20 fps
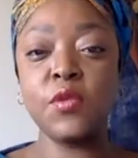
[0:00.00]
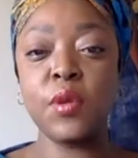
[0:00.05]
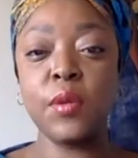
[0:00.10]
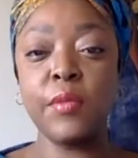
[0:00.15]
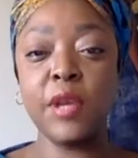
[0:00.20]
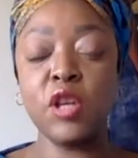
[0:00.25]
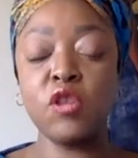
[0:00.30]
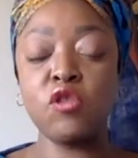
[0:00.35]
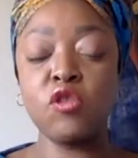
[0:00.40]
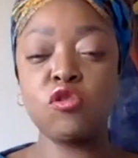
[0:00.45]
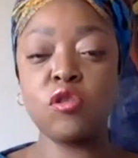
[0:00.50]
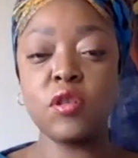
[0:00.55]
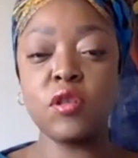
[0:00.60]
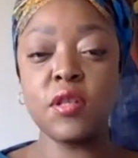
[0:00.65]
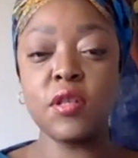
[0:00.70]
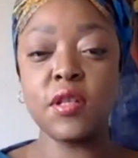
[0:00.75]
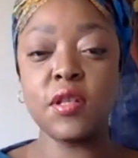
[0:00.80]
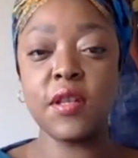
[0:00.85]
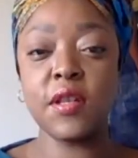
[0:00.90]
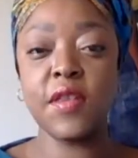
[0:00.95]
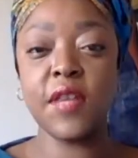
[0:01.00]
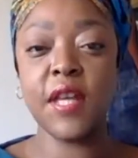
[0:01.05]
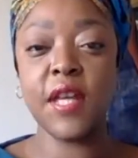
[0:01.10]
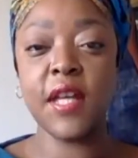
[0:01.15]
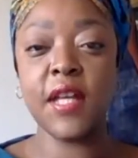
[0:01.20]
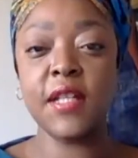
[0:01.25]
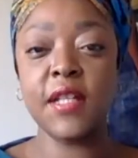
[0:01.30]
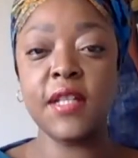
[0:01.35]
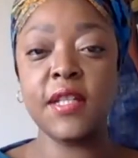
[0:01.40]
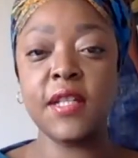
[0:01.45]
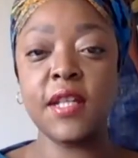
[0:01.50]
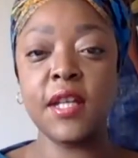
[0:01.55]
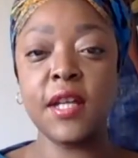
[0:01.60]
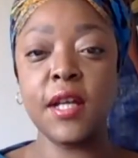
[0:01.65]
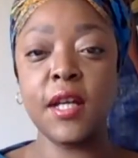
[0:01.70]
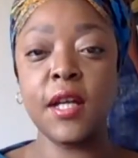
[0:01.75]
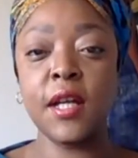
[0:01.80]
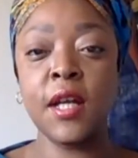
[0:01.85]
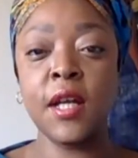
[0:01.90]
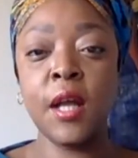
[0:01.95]
As we mentioned,
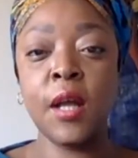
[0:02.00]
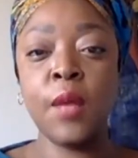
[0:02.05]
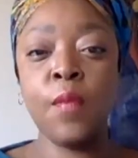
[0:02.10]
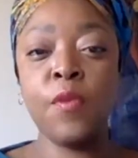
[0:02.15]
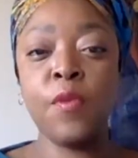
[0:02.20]
that